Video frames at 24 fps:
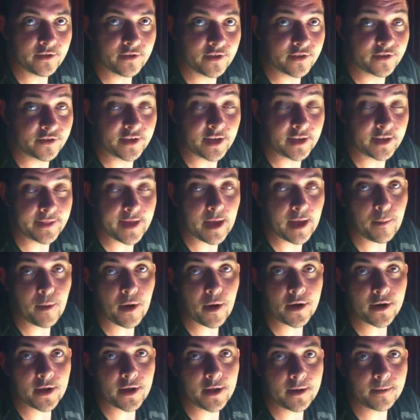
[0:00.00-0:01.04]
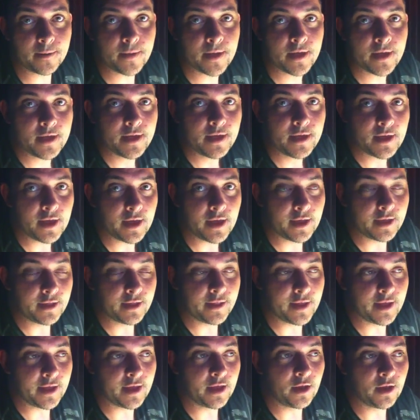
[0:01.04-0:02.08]
just to get that part done.
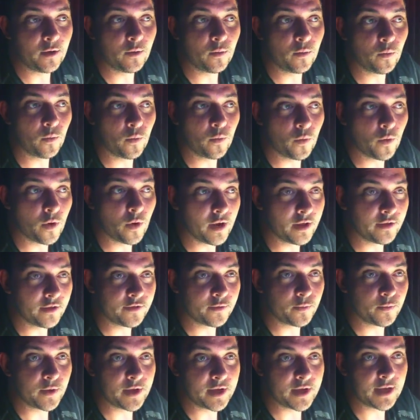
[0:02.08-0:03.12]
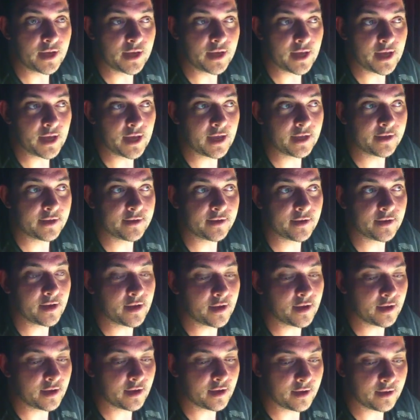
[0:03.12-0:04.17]
And then once we can get
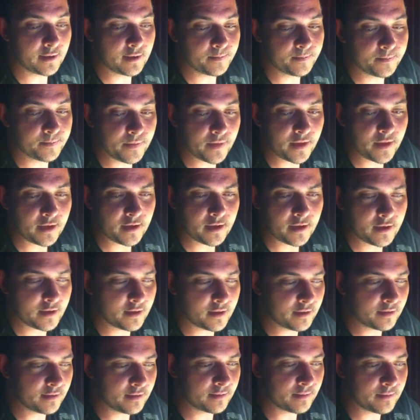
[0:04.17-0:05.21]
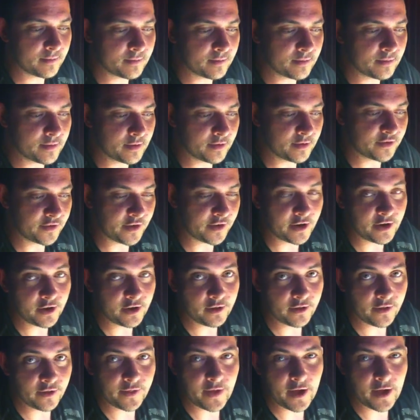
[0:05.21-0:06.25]
the
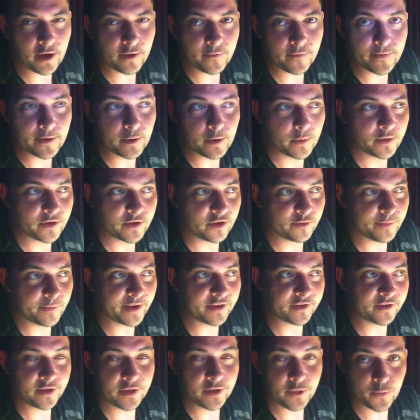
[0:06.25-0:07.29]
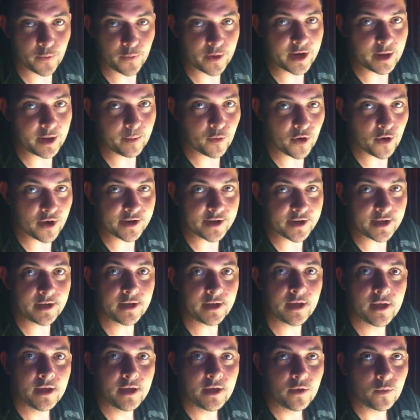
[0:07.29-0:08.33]
stereolithography, which is basically 3D printing,
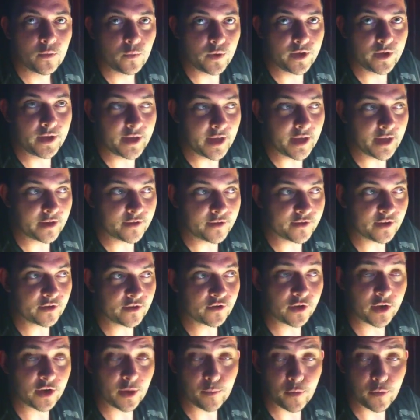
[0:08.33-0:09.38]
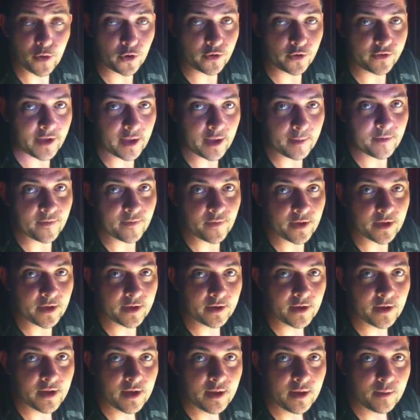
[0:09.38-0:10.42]
we get essentially a prototype of it
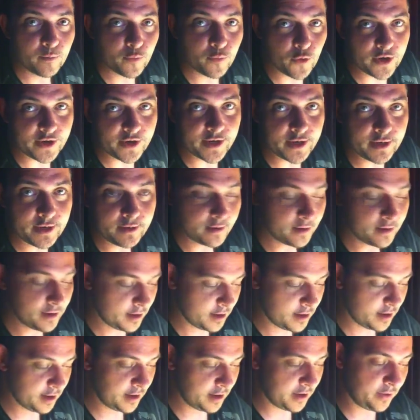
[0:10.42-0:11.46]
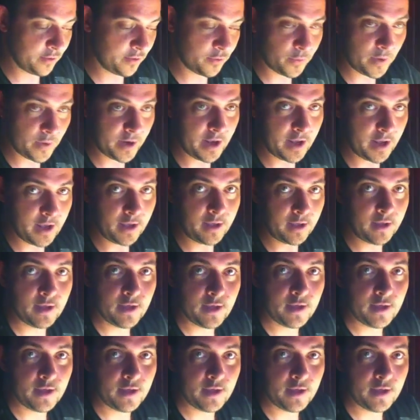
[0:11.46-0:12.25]
printed in 3D.